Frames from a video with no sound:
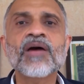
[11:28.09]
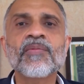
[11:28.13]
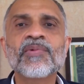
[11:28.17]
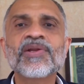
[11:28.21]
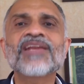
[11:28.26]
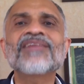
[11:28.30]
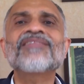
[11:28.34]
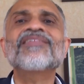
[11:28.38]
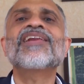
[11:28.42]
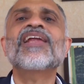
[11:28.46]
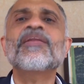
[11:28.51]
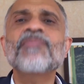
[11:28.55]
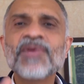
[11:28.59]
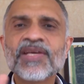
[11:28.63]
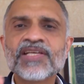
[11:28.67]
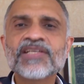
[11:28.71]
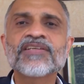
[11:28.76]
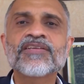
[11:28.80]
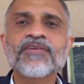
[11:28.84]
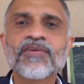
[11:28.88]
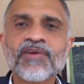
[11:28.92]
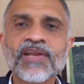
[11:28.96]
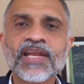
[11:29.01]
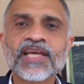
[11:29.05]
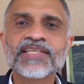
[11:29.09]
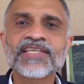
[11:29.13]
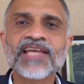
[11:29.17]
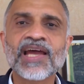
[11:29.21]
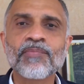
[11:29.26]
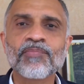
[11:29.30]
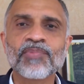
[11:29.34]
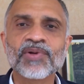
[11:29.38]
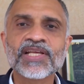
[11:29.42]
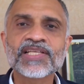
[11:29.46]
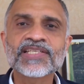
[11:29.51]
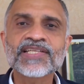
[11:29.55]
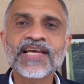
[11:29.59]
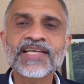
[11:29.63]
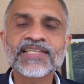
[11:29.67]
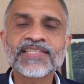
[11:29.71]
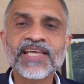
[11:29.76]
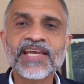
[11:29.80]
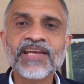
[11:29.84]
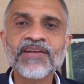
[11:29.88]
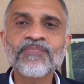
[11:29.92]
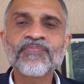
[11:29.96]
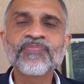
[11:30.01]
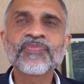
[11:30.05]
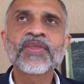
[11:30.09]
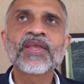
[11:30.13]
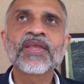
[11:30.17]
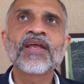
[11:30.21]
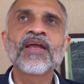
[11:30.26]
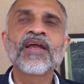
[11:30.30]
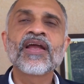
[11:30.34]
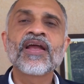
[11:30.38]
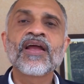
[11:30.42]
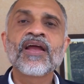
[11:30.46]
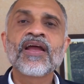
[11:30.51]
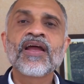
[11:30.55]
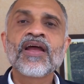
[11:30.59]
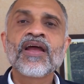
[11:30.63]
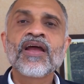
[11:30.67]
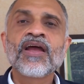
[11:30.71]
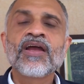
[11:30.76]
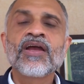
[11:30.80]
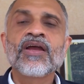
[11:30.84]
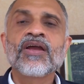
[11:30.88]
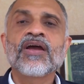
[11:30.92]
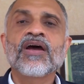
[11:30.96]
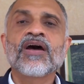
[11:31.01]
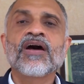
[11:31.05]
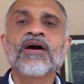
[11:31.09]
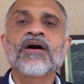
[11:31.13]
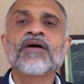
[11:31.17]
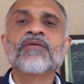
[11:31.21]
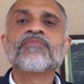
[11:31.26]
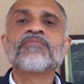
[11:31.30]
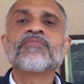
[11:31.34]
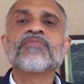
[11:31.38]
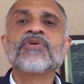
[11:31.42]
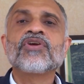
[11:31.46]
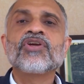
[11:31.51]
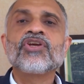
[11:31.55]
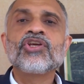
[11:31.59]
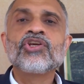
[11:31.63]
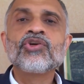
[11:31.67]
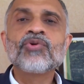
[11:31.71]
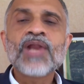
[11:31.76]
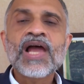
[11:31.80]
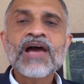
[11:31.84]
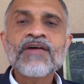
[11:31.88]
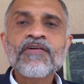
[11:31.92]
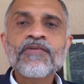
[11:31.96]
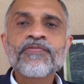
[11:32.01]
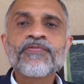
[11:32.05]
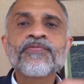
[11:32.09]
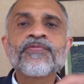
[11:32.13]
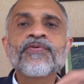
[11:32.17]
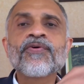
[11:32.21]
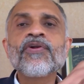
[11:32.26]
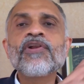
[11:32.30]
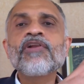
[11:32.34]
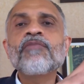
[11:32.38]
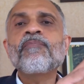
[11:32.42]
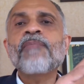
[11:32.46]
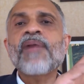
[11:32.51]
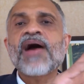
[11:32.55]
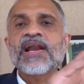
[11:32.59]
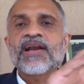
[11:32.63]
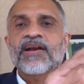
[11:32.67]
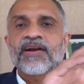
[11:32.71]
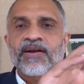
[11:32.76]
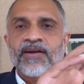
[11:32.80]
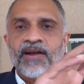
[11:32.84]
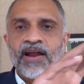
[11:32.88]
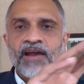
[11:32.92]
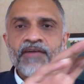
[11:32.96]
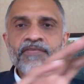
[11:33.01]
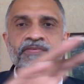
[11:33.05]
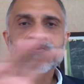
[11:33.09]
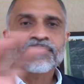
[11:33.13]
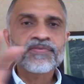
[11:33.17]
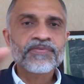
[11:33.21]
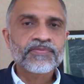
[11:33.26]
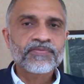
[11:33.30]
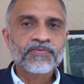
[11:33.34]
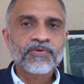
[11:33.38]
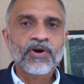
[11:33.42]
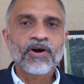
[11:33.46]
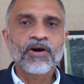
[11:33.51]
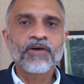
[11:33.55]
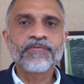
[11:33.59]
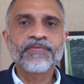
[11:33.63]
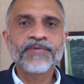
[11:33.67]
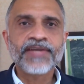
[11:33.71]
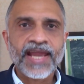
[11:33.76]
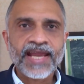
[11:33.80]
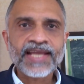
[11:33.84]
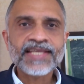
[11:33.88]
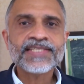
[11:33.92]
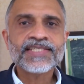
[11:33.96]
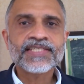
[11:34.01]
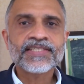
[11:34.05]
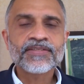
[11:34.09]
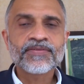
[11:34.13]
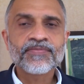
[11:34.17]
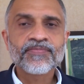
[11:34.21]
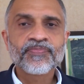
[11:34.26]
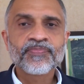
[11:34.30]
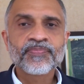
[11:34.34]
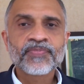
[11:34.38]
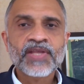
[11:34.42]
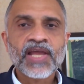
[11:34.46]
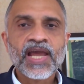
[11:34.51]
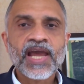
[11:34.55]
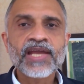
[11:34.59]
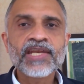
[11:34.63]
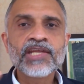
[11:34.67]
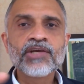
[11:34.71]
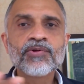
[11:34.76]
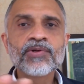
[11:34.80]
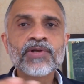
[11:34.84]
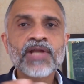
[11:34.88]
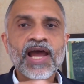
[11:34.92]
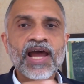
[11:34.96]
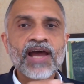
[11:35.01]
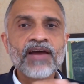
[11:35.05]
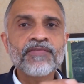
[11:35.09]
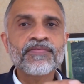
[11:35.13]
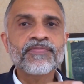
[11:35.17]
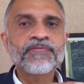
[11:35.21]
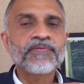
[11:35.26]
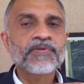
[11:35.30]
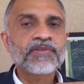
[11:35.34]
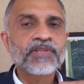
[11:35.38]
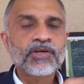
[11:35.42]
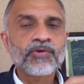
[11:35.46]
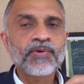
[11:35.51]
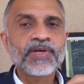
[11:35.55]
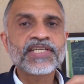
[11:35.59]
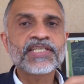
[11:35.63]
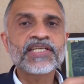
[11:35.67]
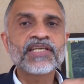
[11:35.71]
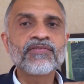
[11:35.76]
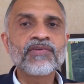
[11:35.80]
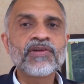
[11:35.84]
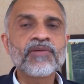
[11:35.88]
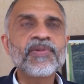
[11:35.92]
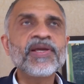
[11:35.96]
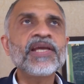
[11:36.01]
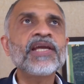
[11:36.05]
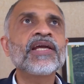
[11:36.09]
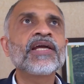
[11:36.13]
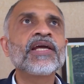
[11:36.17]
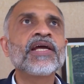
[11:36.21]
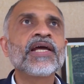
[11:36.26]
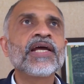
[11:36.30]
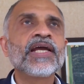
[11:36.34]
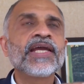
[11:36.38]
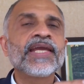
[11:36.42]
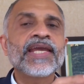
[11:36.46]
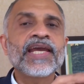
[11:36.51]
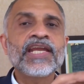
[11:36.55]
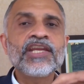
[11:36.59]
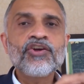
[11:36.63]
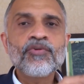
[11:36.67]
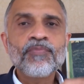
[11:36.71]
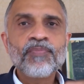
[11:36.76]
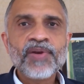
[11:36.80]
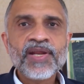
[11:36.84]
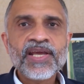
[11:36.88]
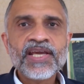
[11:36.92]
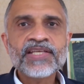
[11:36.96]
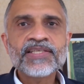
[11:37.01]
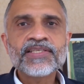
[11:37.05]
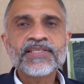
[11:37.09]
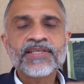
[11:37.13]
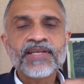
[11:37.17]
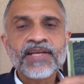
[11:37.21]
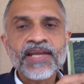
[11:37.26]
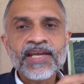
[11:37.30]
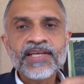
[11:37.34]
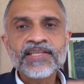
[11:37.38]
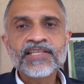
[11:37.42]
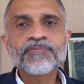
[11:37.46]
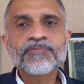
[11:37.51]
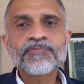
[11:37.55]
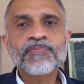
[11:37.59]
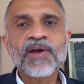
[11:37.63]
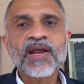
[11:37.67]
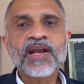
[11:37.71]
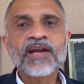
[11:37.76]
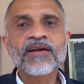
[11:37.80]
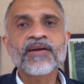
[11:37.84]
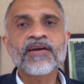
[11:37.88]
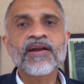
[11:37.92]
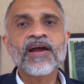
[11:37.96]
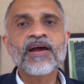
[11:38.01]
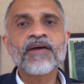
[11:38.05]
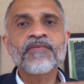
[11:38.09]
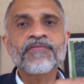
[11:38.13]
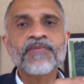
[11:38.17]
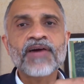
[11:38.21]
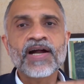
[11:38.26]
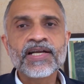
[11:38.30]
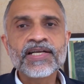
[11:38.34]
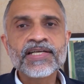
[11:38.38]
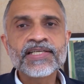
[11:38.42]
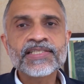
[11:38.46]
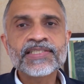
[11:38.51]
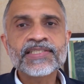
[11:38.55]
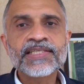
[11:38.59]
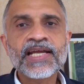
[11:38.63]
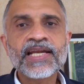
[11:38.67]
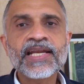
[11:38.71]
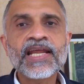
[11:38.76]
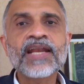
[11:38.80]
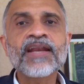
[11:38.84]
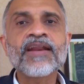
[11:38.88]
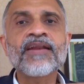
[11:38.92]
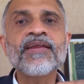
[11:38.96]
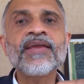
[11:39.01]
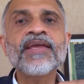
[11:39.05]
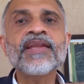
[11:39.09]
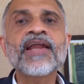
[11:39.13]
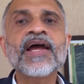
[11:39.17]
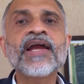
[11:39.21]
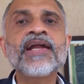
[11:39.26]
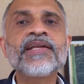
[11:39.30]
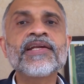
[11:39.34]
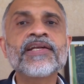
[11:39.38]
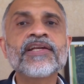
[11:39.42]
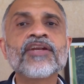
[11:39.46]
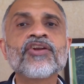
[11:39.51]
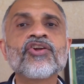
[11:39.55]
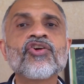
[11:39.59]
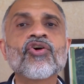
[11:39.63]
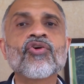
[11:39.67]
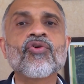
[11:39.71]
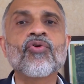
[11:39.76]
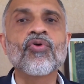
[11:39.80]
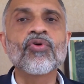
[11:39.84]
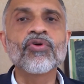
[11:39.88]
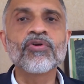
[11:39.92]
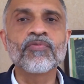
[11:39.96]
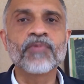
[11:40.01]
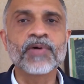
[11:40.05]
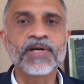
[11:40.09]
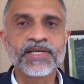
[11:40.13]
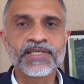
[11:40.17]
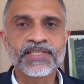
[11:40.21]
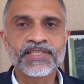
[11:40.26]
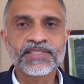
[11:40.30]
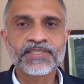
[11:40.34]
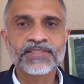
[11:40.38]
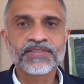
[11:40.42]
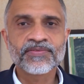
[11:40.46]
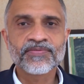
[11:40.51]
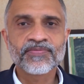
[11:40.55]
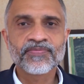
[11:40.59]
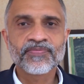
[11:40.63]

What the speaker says: I mean, let me give you an example. It's like saying uh, you'll have a full paragraph of text, and you'll have the question will be, can you please read this paragraph, understand, and rewrite it in your own words?